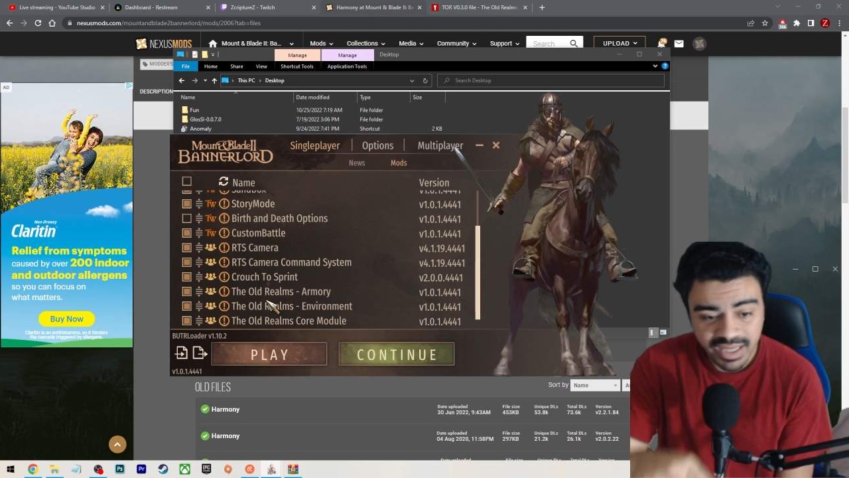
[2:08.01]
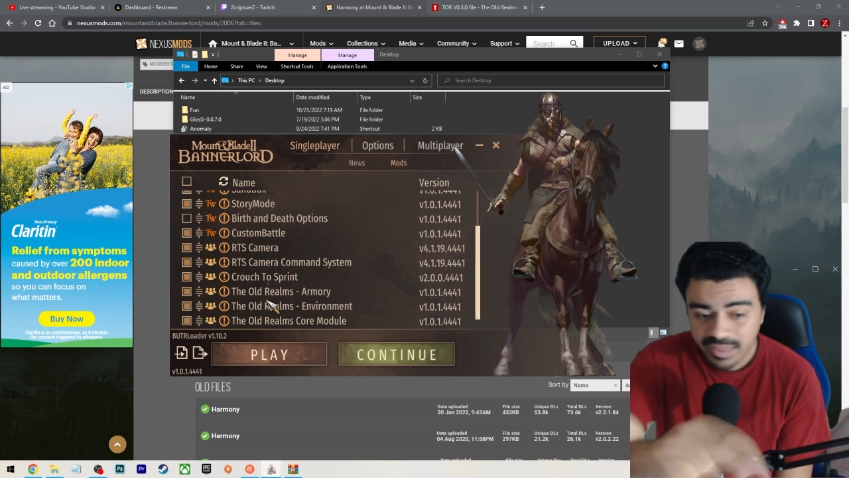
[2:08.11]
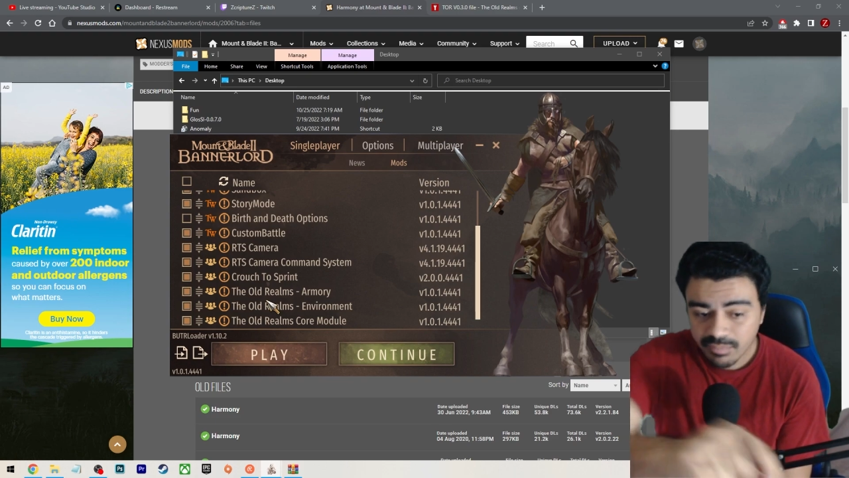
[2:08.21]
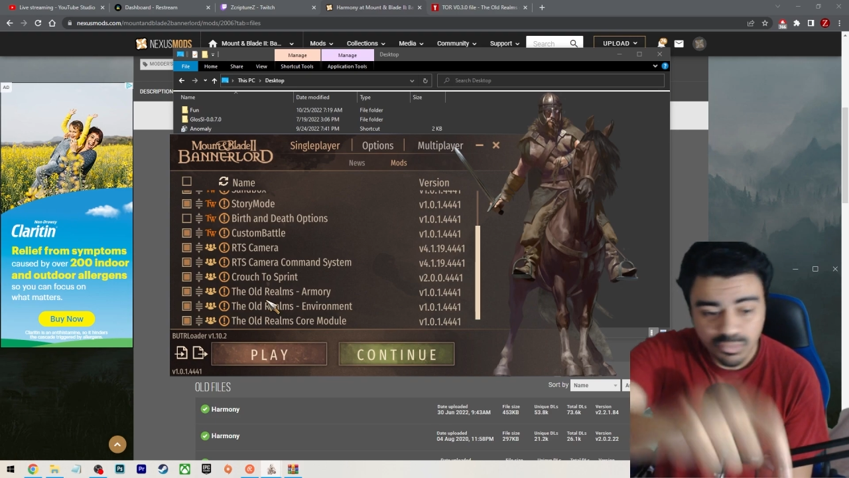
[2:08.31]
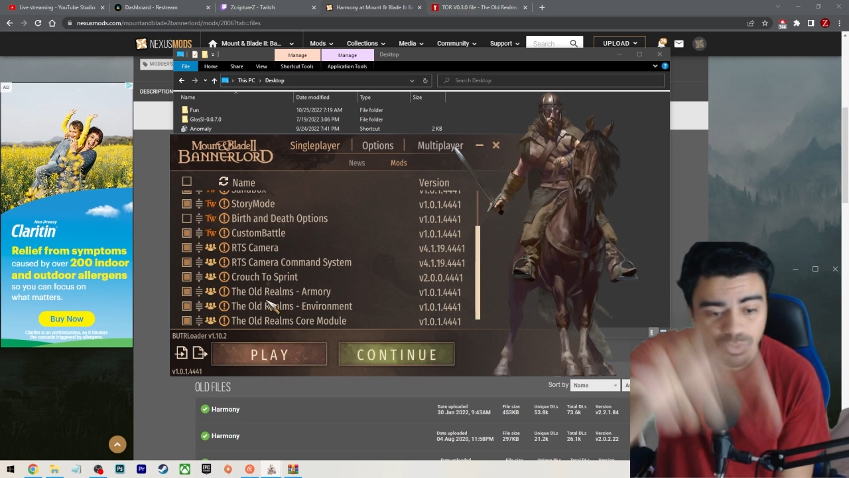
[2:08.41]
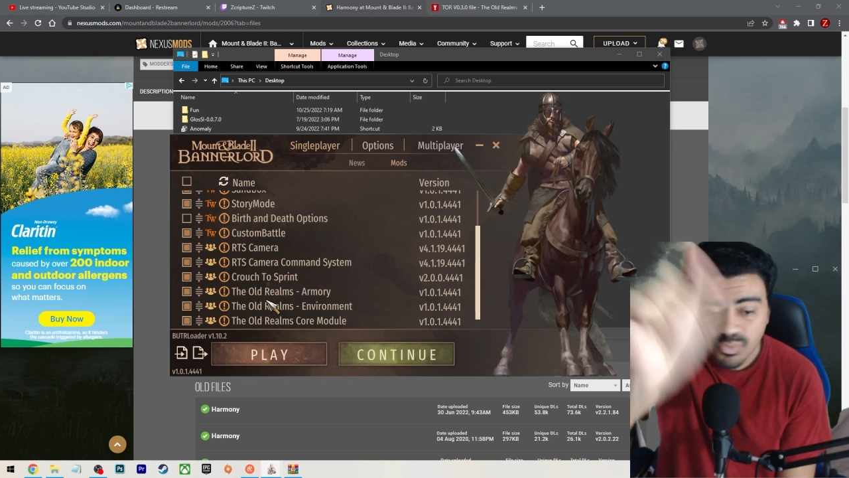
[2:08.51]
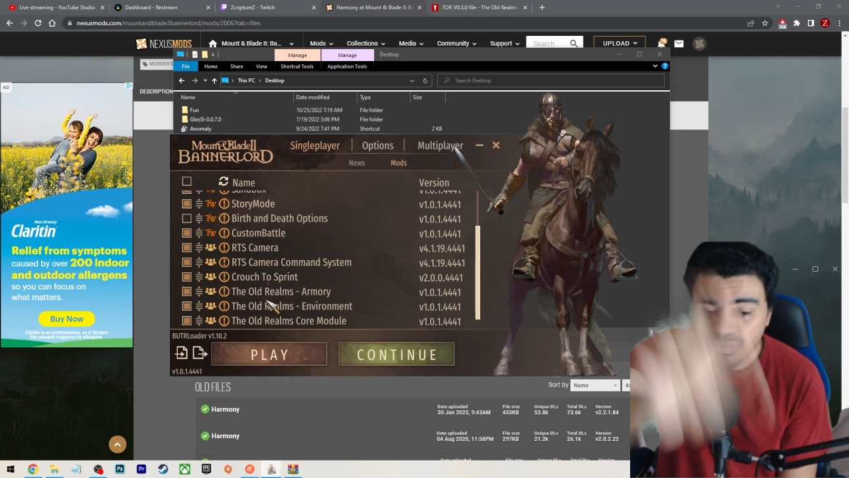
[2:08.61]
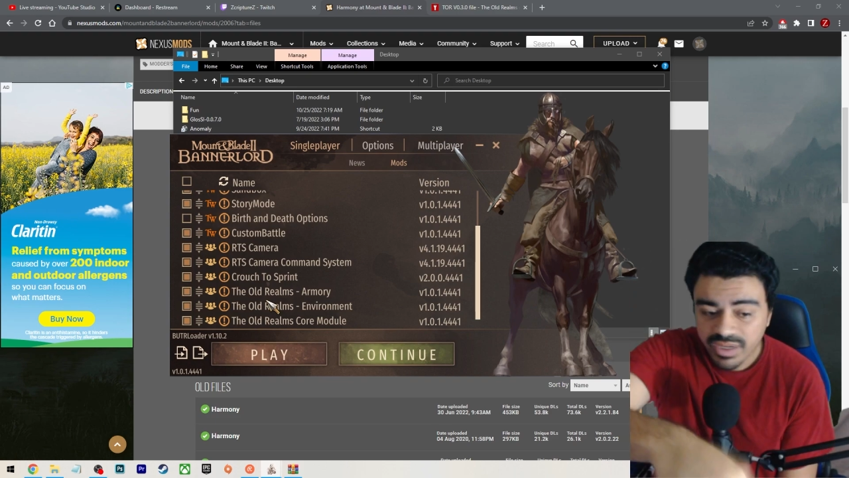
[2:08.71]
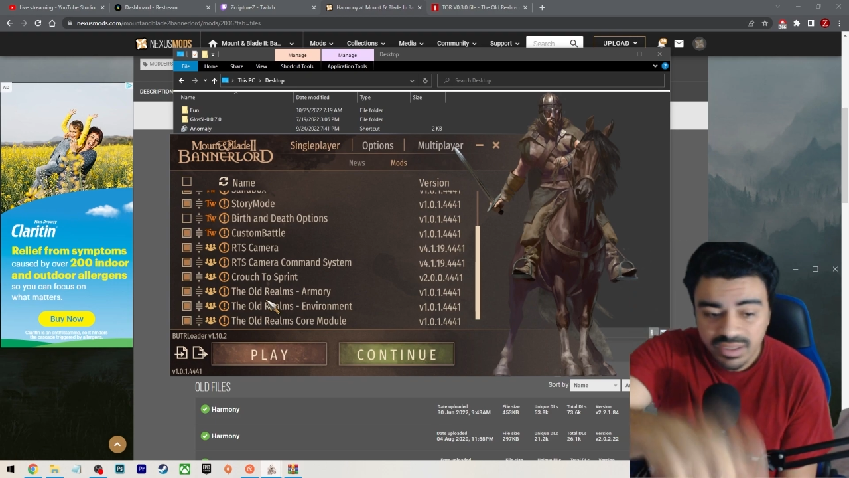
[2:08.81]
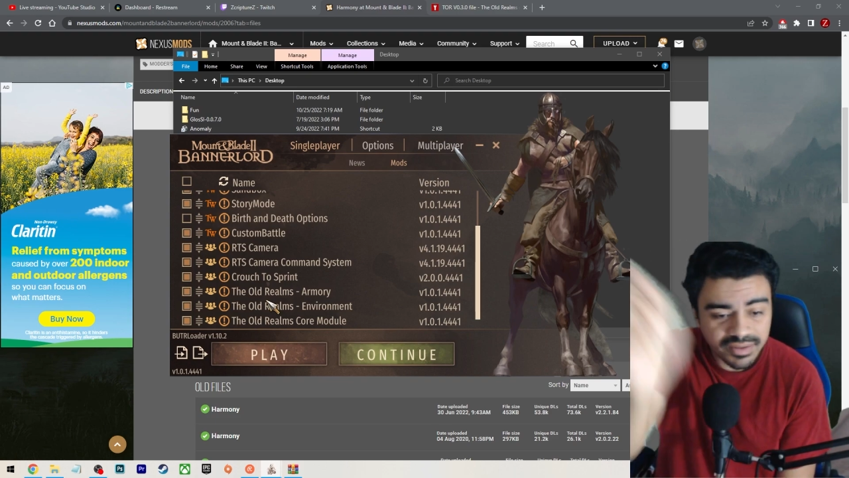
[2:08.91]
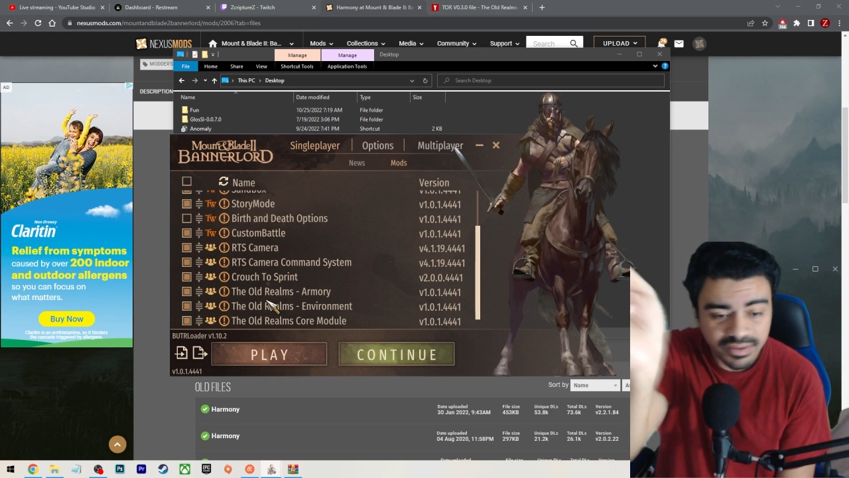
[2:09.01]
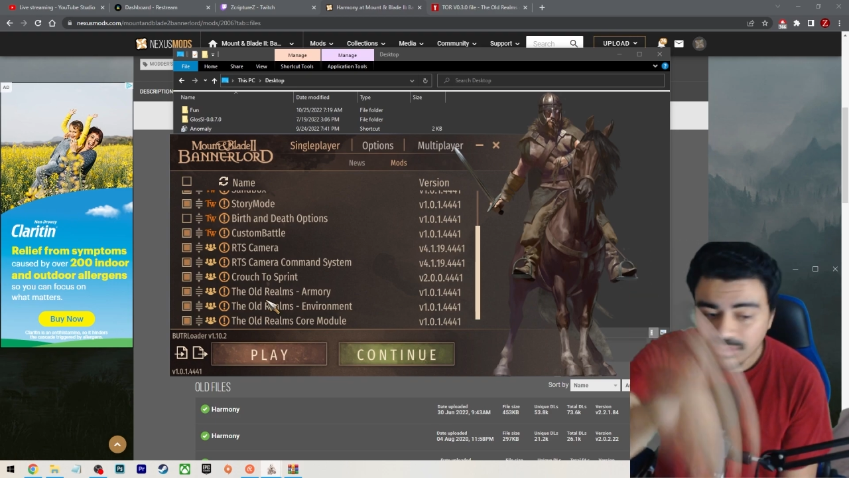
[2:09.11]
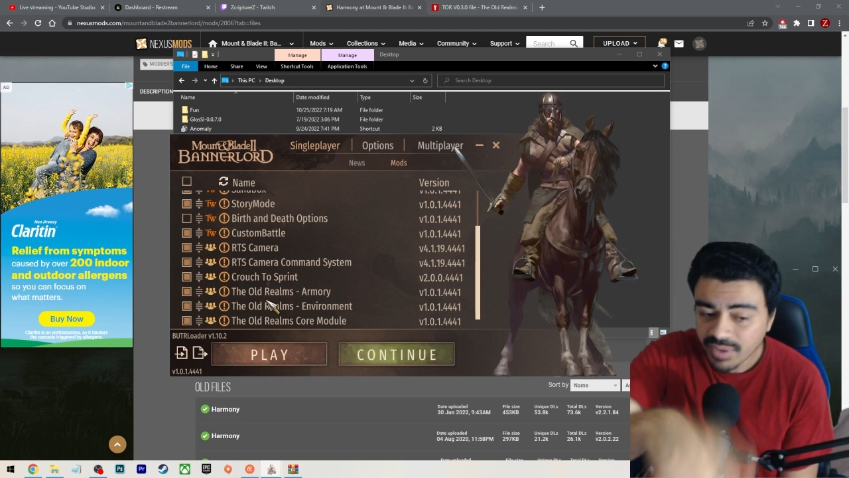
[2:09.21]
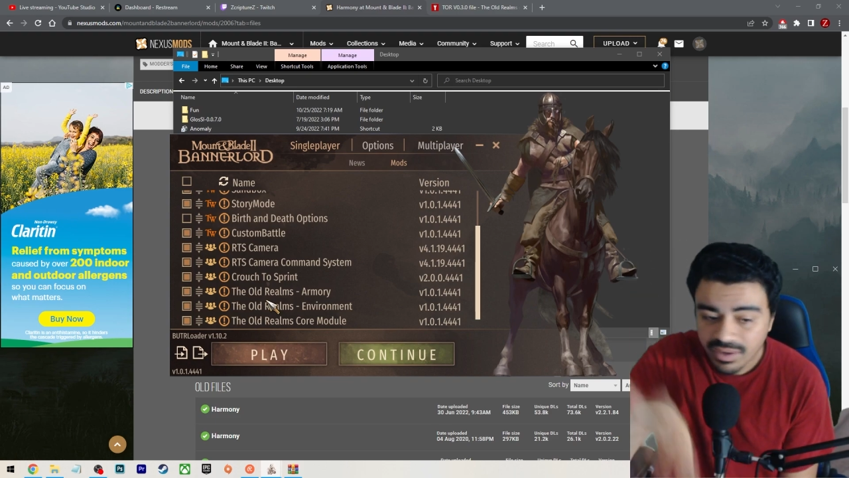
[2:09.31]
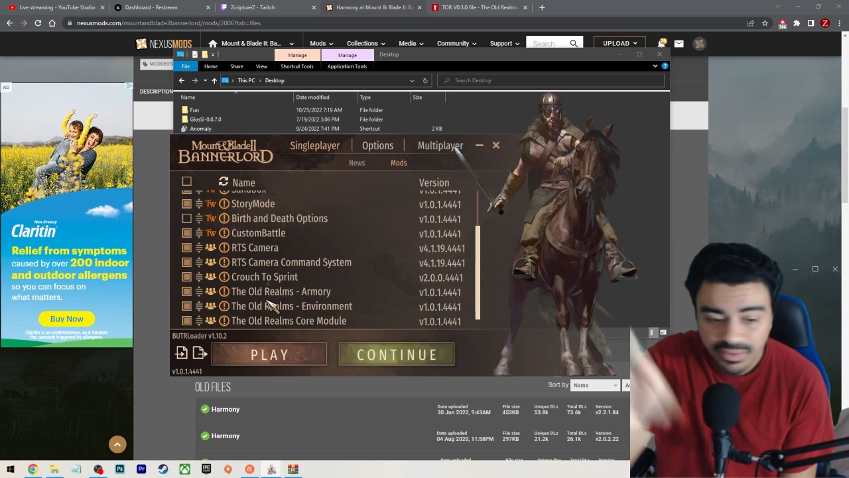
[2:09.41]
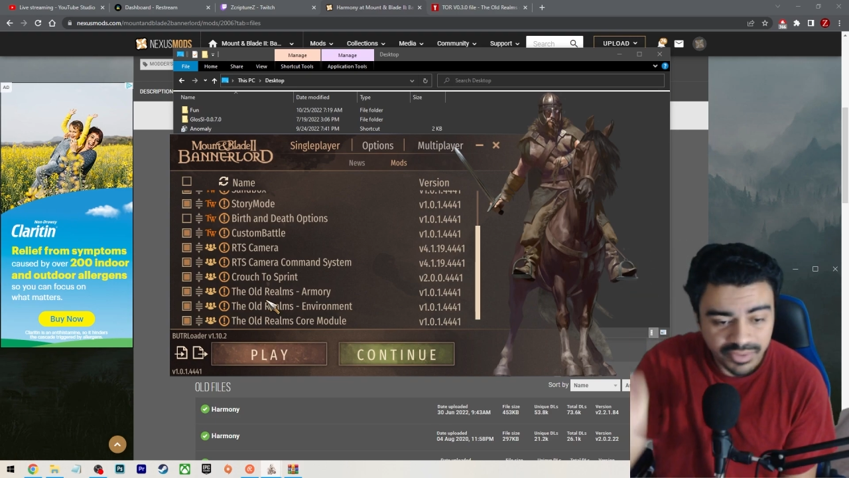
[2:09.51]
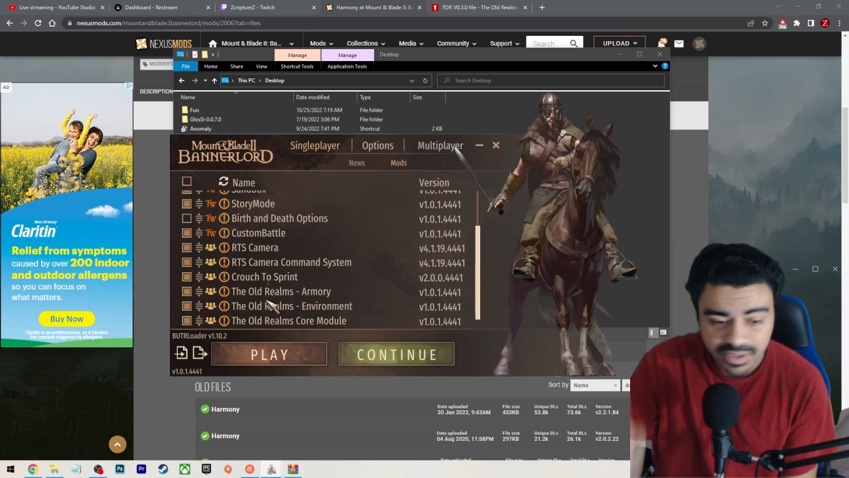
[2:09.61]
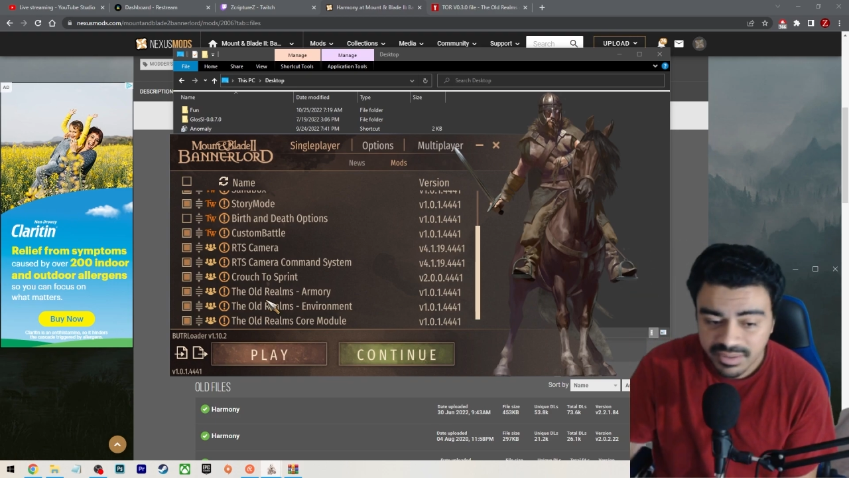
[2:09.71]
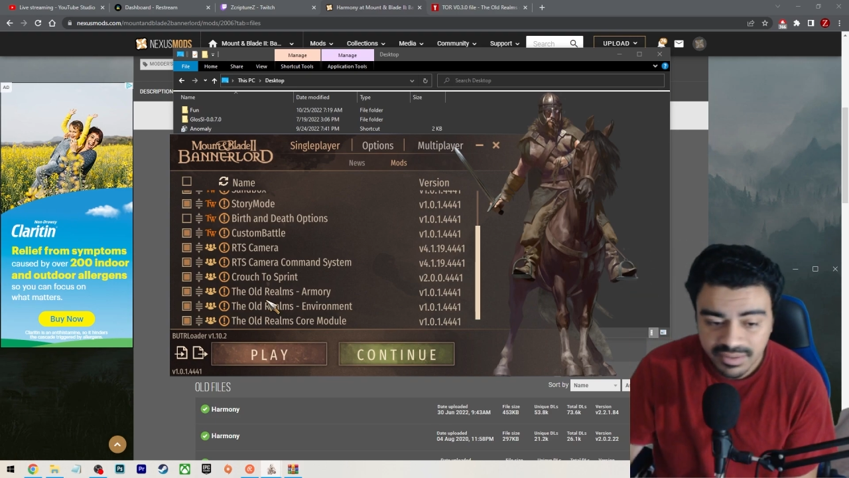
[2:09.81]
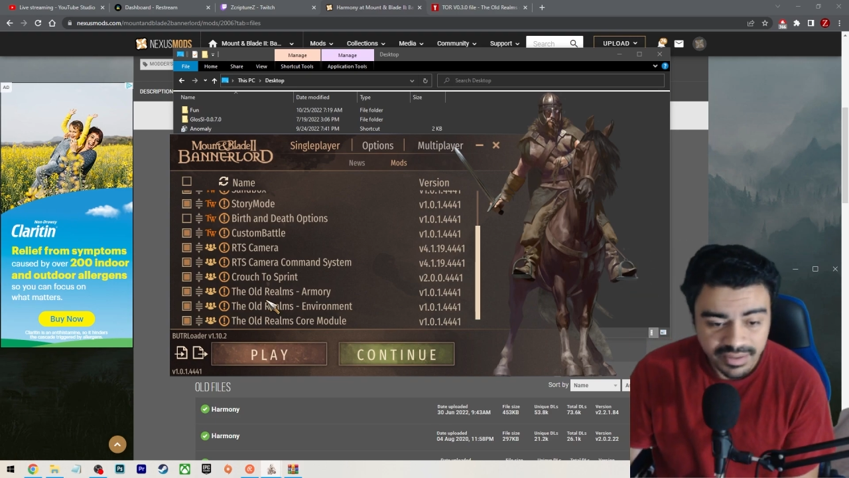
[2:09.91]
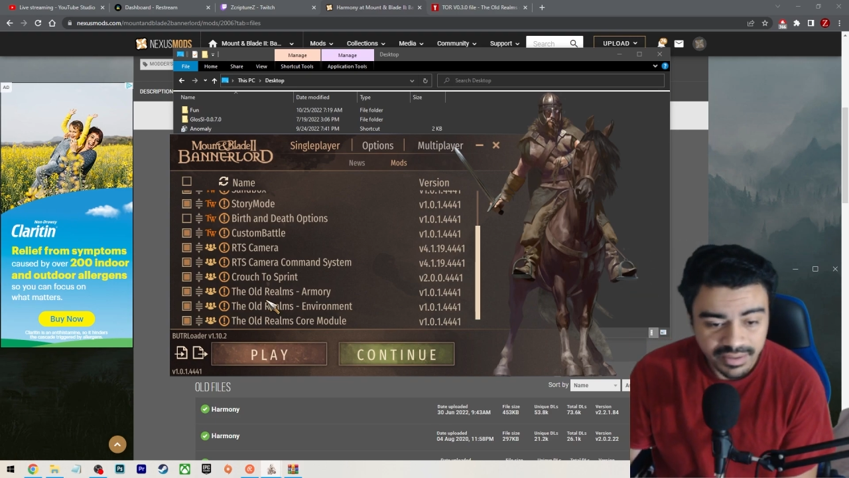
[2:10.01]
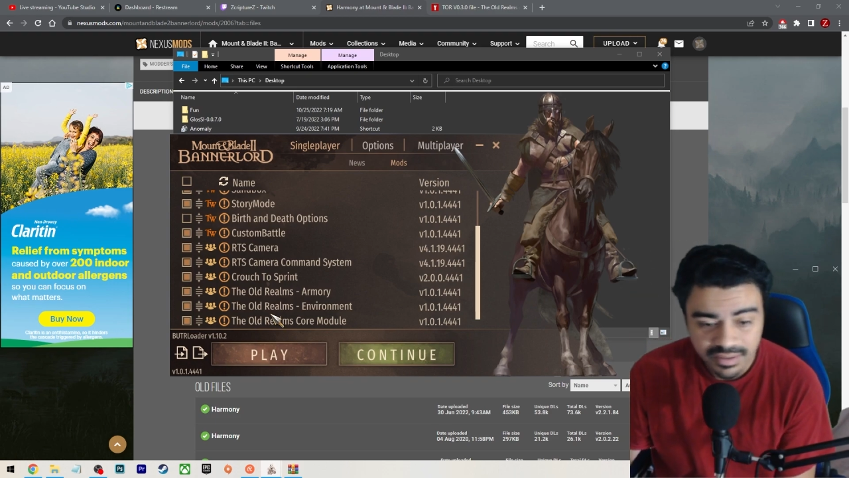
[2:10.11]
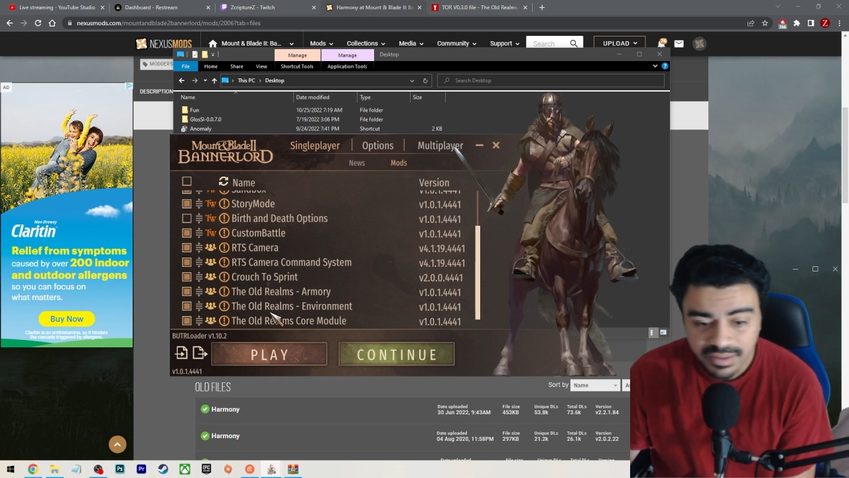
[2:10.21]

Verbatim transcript: I didn't move anything around or anything.